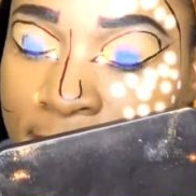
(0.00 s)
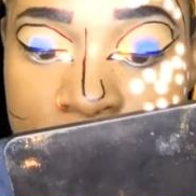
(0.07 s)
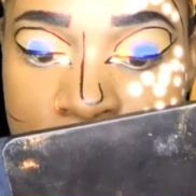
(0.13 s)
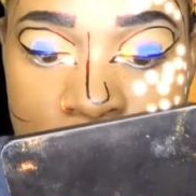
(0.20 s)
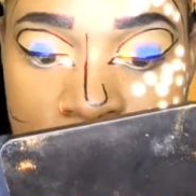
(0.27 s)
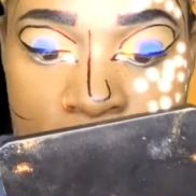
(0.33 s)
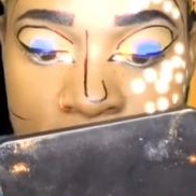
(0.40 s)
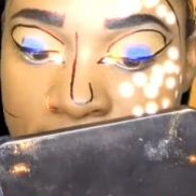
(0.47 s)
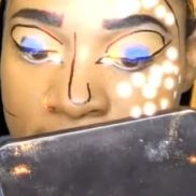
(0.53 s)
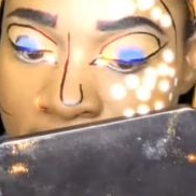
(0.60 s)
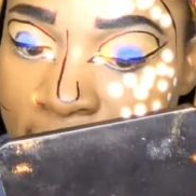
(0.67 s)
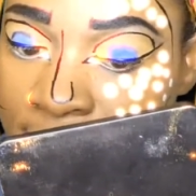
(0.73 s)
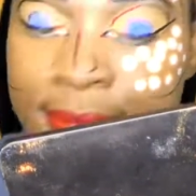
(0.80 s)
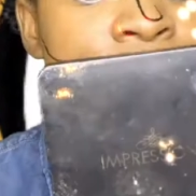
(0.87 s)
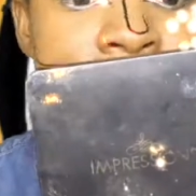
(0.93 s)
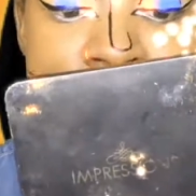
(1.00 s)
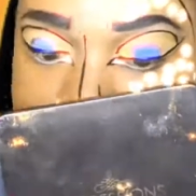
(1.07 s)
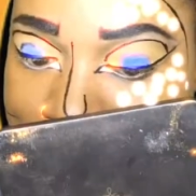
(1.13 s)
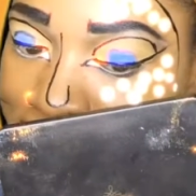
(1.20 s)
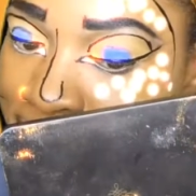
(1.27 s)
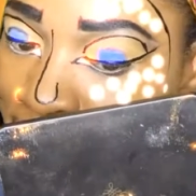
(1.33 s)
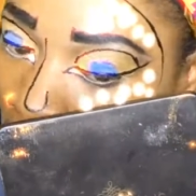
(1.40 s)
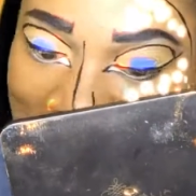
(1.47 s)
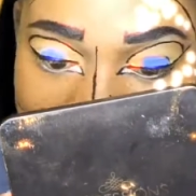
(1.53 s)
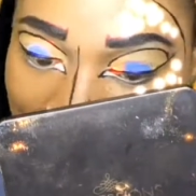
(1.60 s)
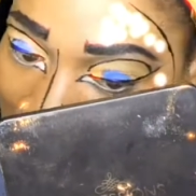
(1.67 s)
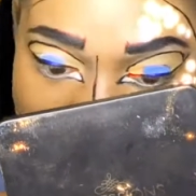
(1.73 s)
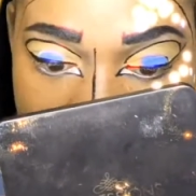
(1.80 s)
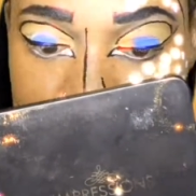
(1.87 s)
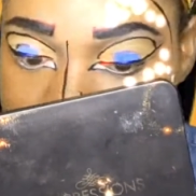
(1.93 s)
And I was like, yeah,
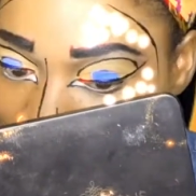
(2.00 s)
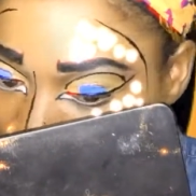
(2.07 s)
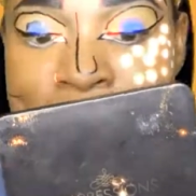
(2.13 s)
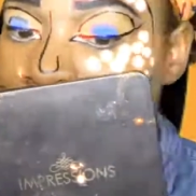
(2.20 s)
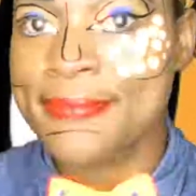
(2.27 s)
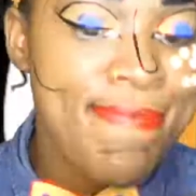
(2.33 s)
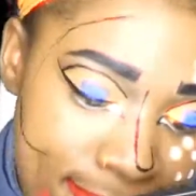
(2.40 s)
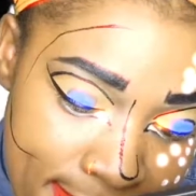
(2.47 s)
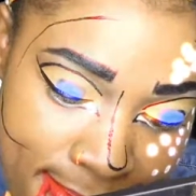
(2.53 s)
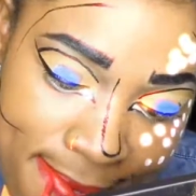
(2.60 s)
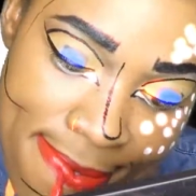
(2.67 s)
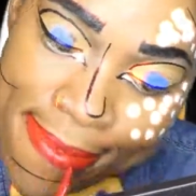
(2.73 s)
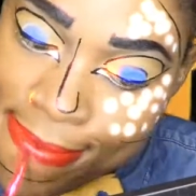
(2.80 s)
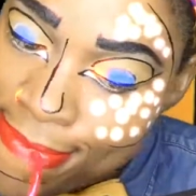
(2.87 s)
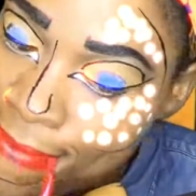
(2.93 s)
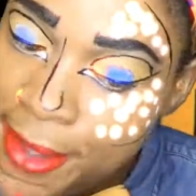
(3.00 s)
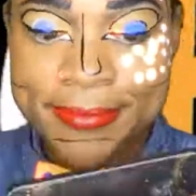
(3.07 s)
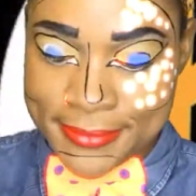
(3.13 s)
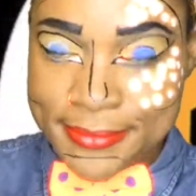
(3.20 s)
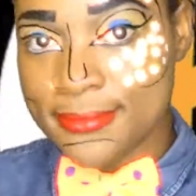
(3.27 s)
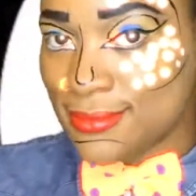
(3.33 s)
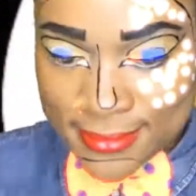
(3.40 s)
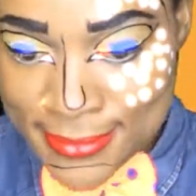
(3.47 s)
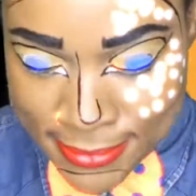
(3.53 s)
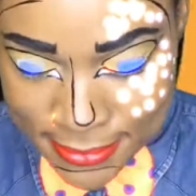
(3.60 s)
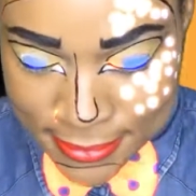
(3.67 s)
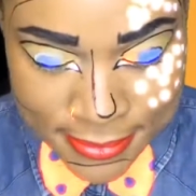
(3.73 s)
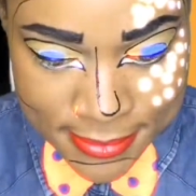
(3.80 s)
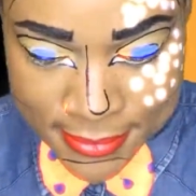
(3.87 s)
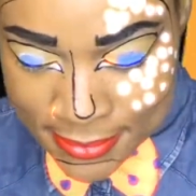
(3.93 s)
that red lipstick definitely made it
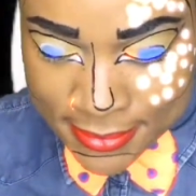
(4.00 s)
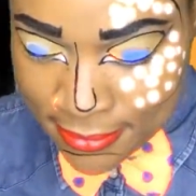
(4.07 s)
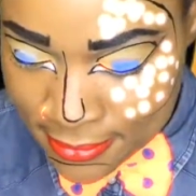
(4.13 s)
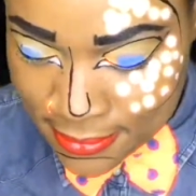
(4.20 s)
pop.